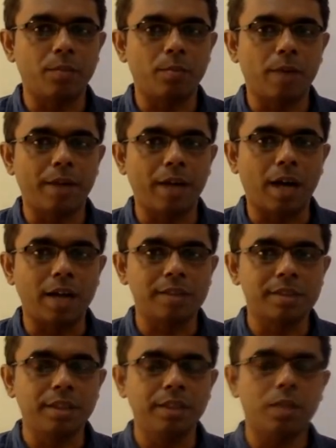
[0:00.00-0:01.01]
by
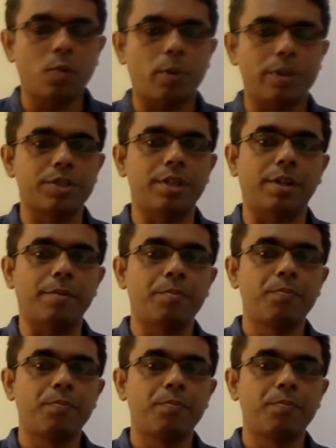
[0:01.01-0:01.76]
asking the question,